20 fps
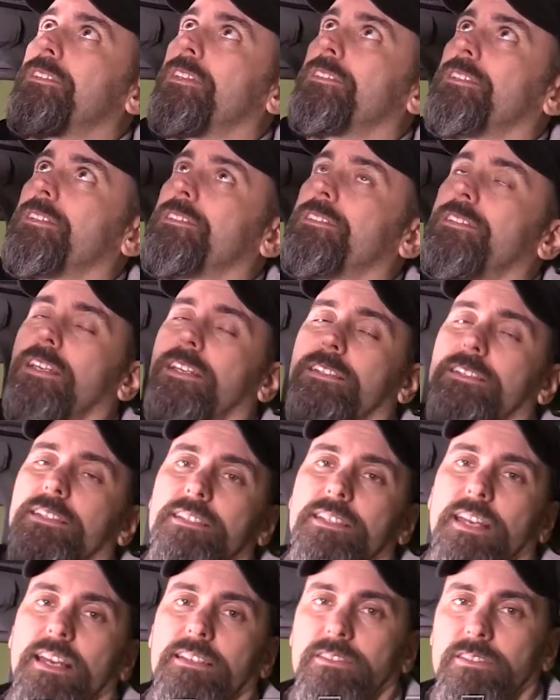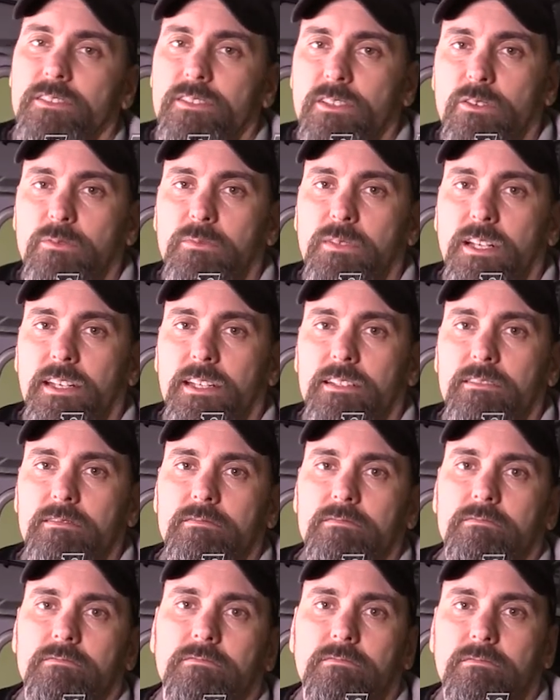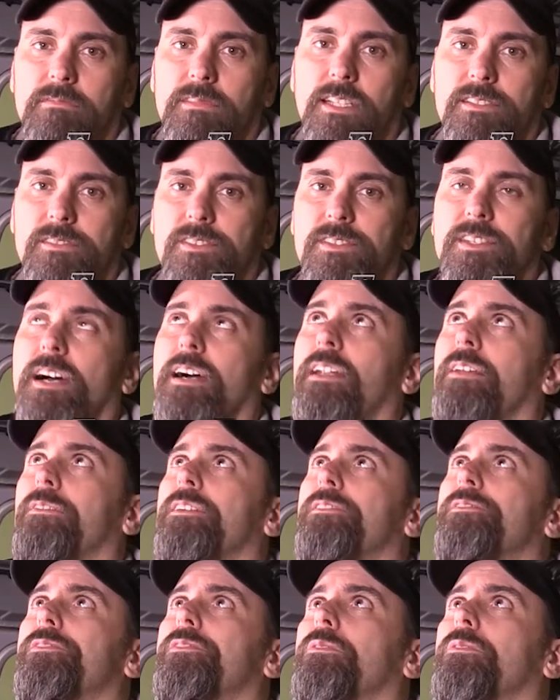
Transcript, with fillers: as I said, this has a dome light inside of it.